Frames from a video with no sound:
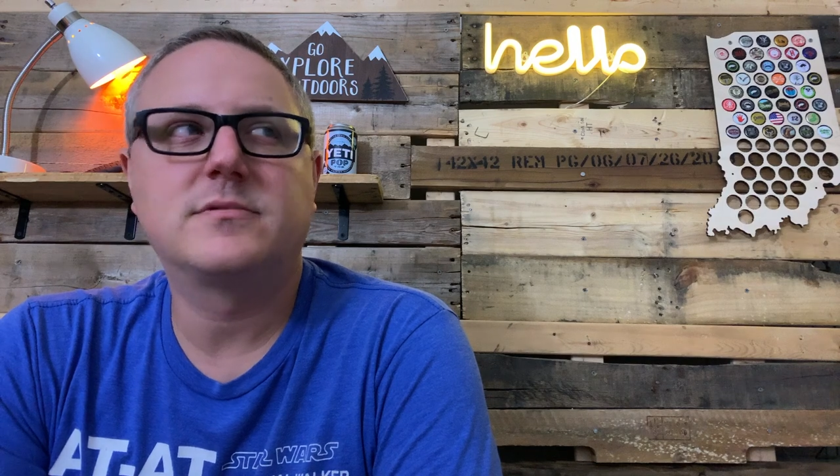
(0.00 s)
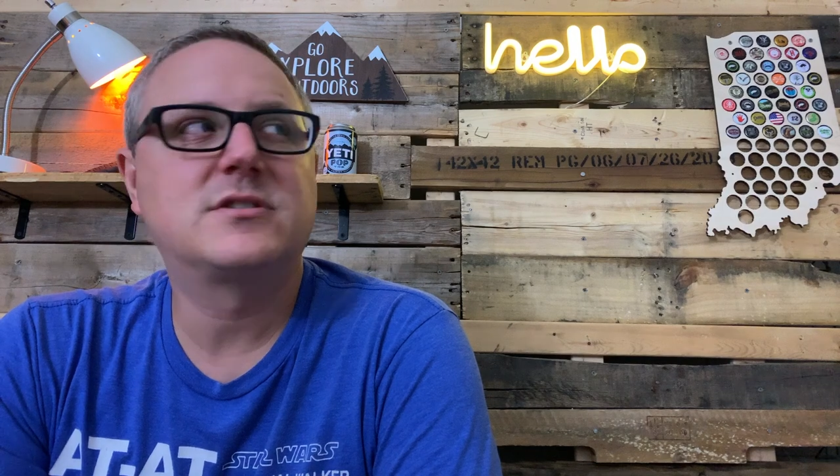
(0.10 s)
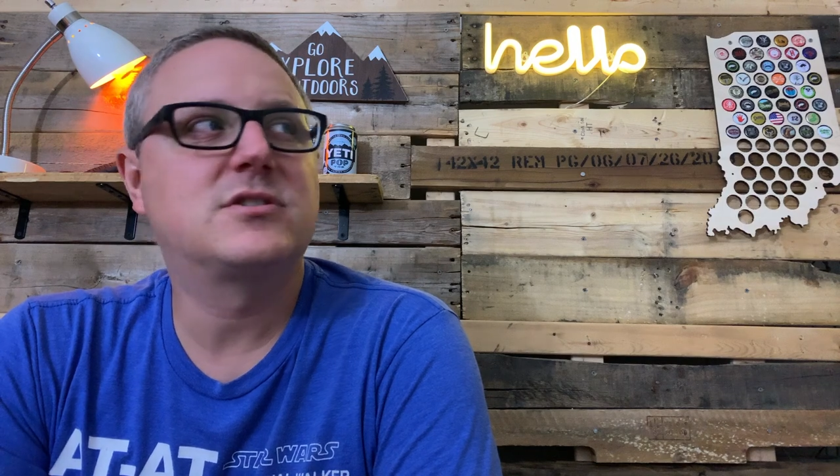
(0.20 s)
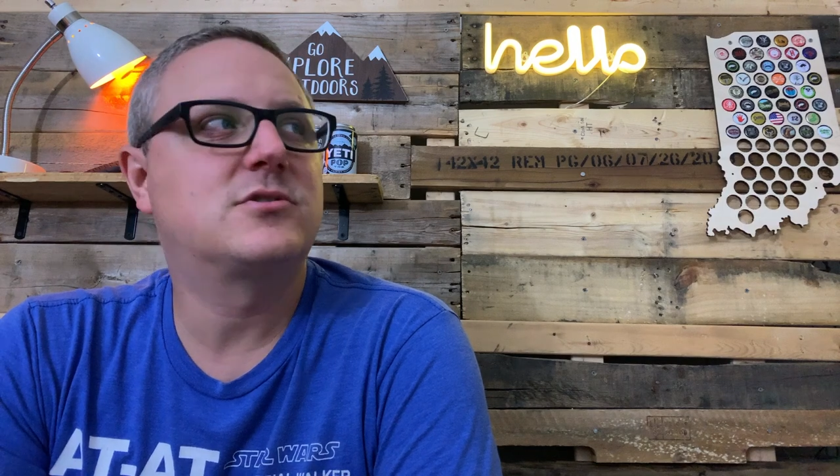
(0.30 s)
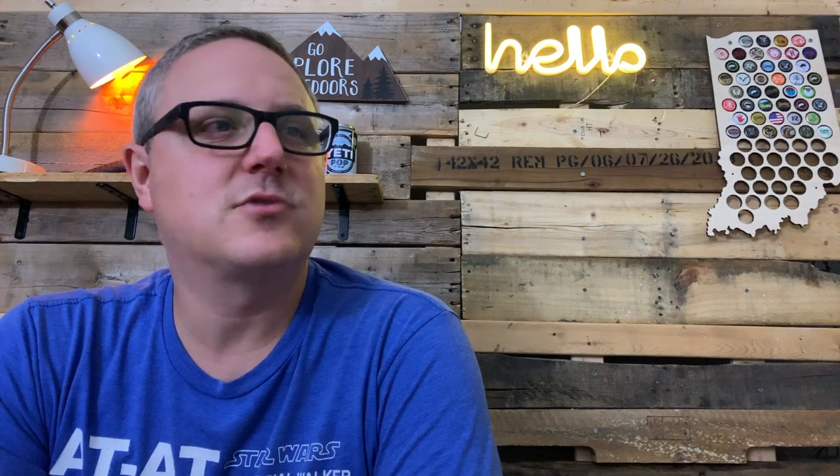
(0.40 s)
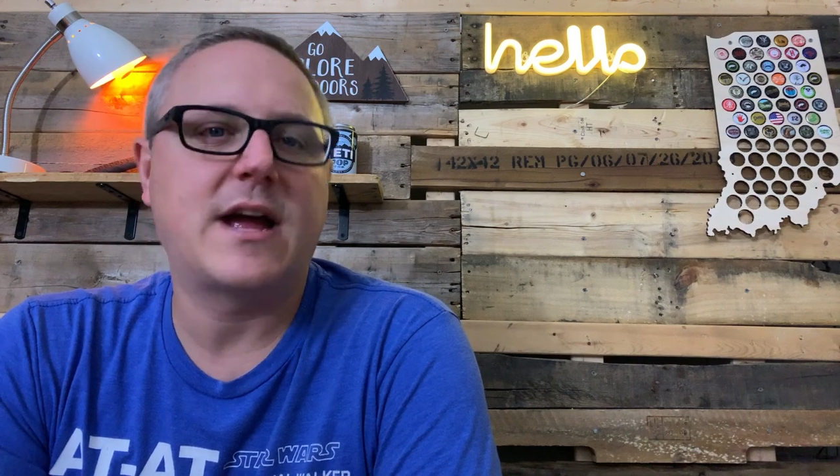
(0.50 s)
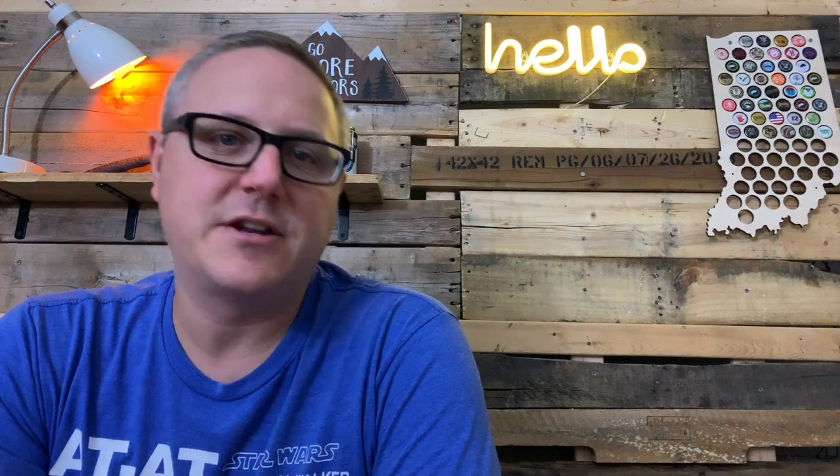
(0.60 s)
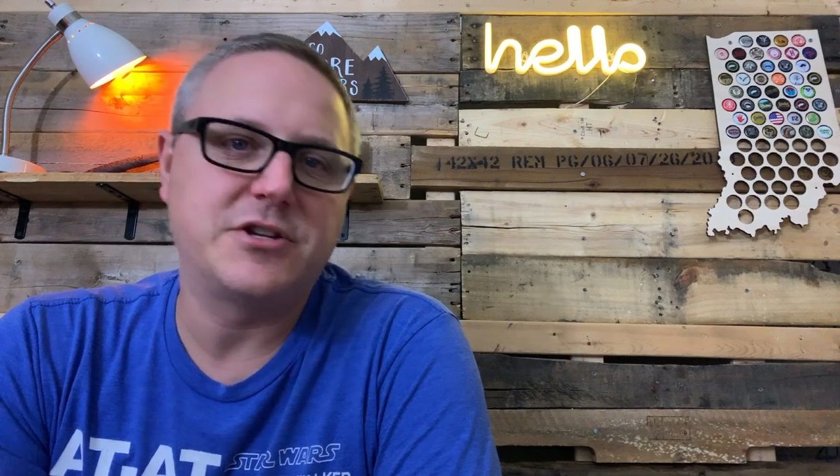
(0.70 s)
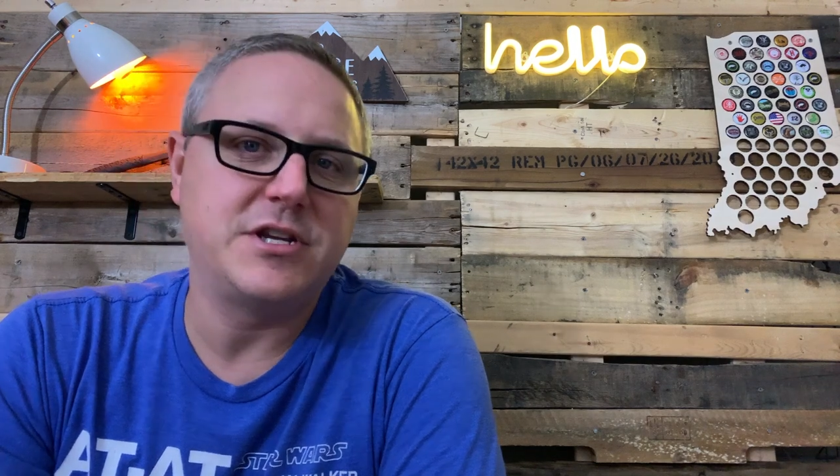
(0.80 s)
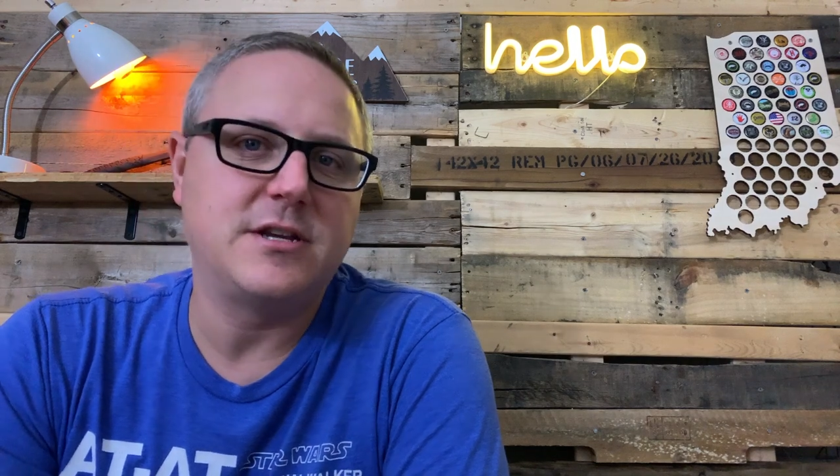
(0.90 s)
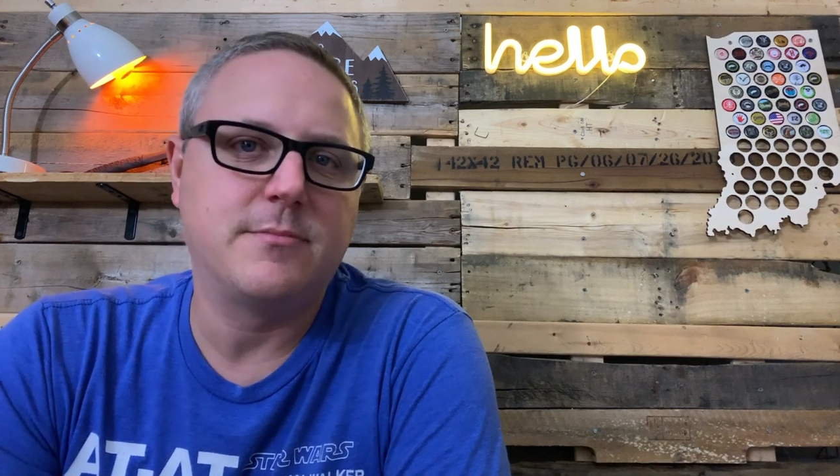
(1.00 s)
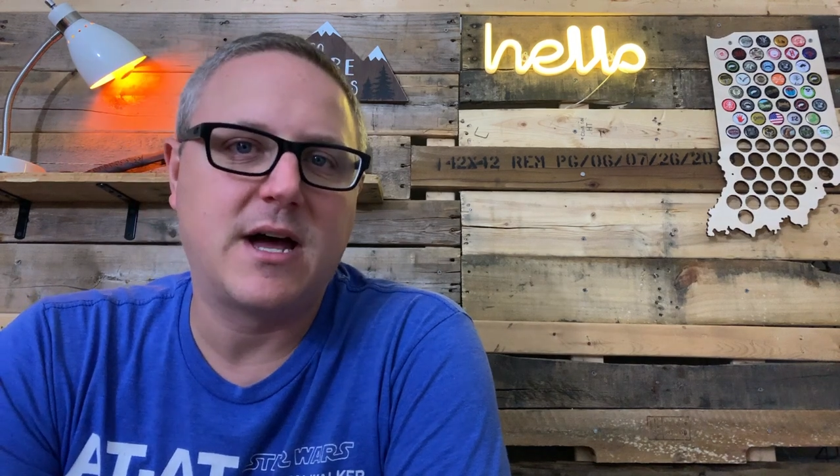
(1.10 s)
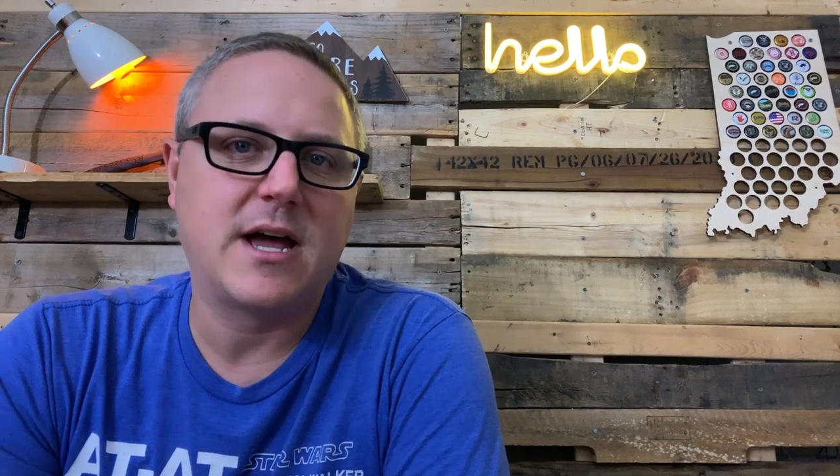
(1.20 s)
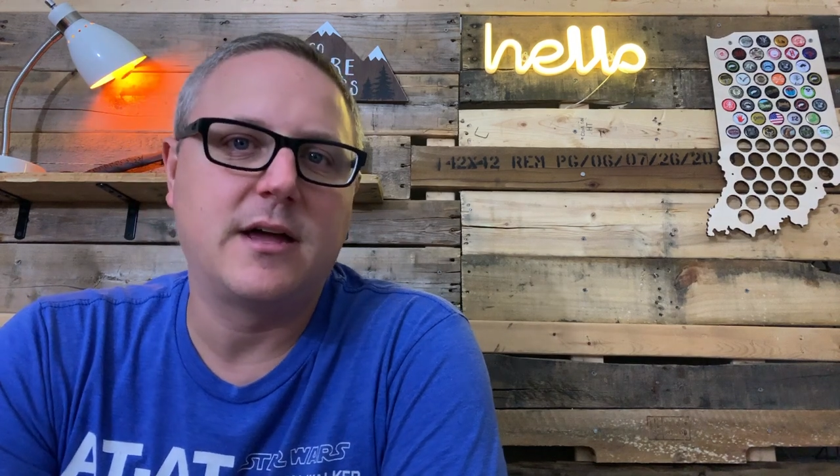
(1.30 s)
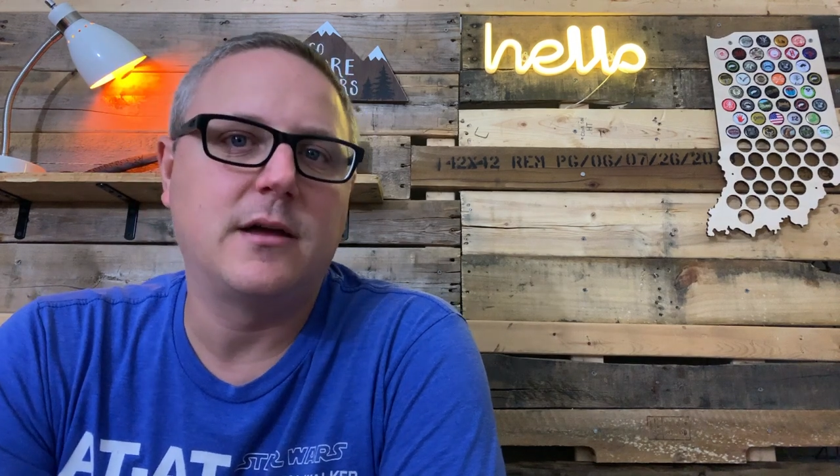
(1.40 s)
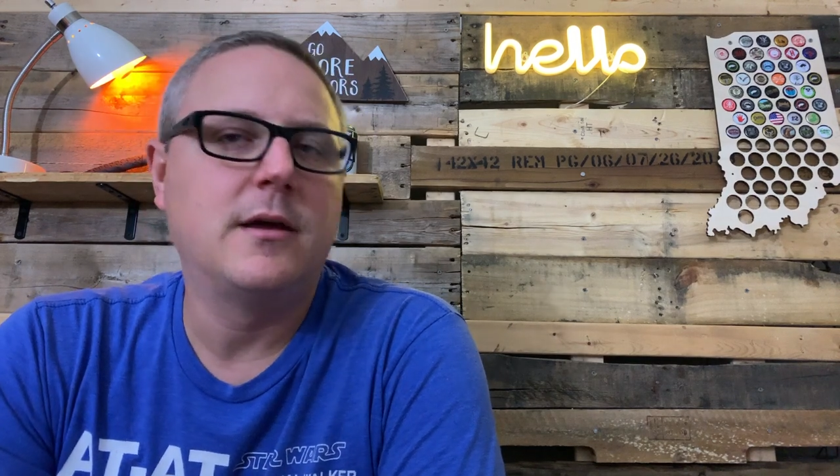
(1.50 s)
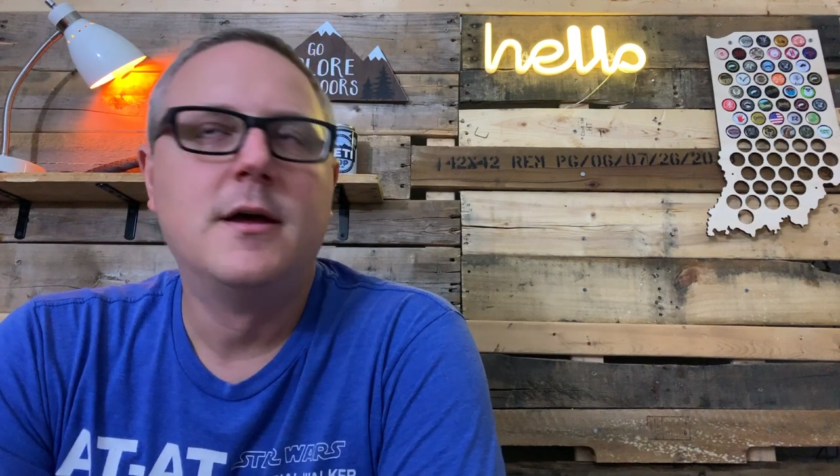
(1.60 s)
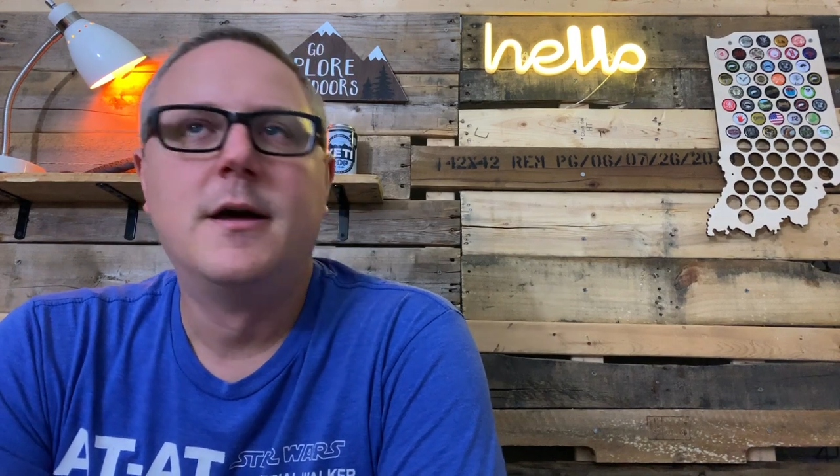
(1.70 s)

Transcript: strategy, my